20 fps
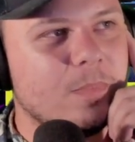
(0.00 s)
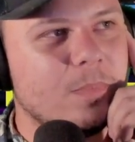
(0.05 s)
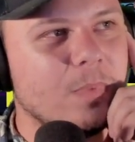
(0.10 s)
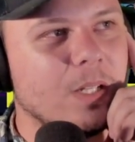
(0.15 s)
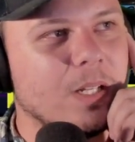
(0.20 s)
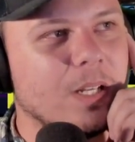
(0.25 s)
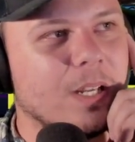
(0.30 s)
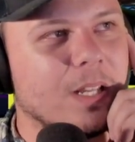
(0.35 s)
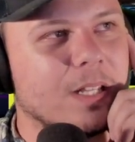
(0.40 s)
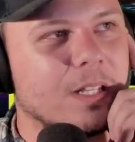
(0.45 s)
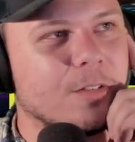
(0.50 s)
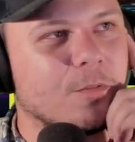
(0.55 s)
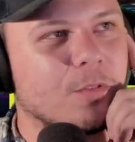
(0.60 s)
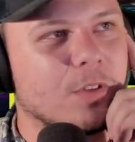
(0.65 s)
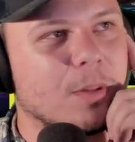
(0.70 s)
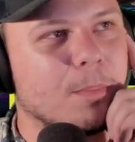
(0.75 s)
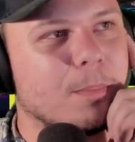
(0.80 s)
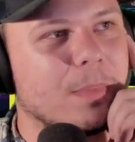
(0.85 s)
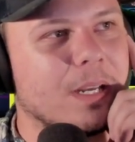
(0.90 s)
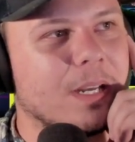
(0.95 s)
And then for
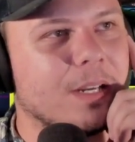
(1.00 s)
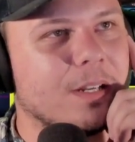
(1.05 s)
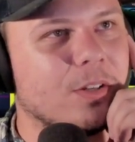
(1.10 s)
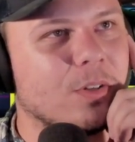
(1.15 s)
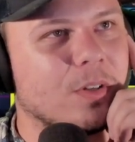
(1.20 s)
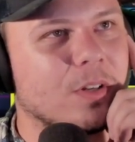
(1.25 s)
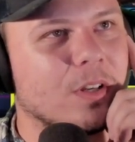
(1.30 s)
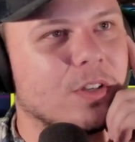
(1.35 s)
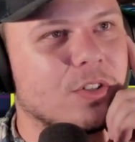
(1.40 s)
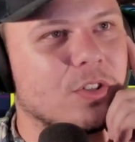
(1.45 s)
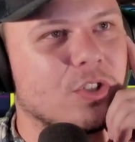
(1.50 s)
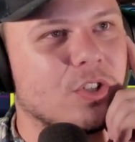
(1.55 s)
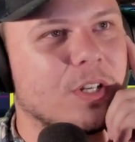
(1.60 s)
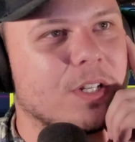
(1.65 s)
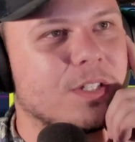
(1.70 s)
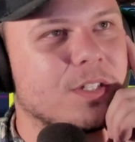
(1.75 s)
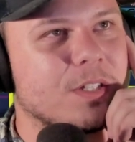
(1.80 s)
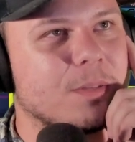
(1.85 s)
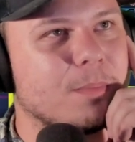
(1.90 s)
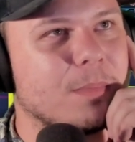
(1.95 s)
the mid, you can also
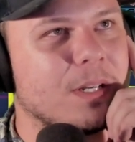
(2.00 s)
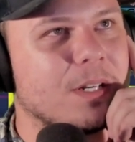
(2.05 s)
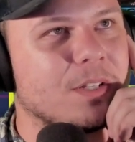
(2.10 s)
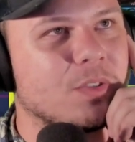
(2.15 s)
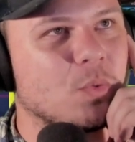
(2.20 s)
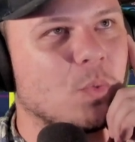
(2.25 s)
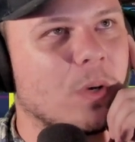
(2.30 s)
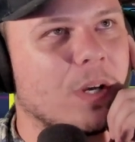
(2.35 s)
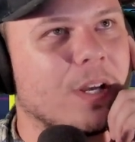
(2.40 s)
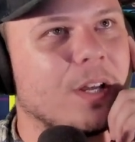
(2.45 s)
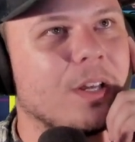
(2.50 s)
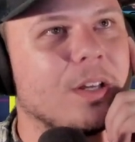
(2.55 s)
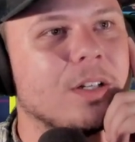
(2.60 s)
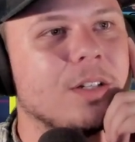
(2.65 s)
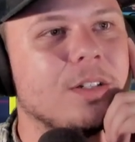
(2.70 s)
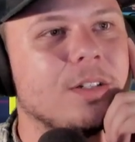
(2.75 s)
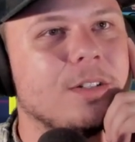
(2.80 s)
change the mid as well.